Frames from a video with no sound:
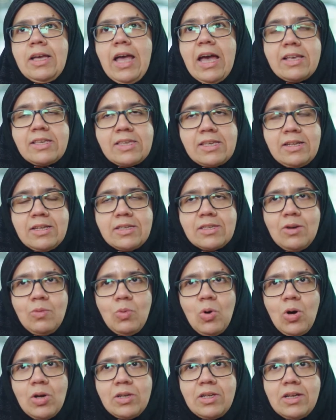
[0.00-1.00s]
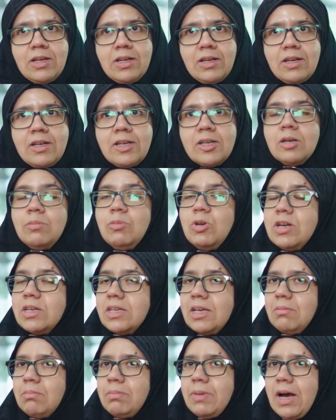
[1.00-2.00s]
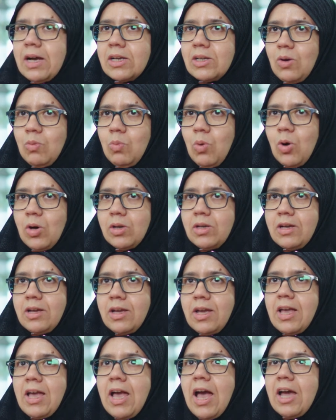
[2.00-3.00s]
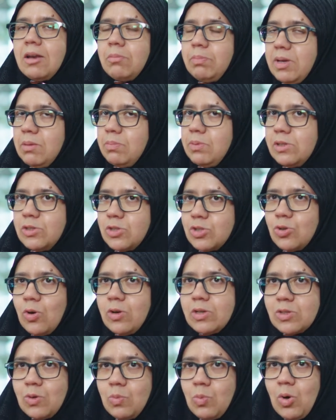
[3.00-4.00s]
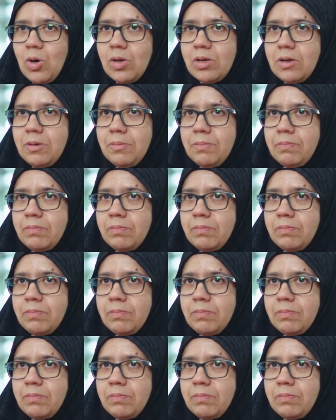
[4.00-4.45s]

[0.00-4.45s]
Excellence Award, Community Impact Award, and People's Choice Award.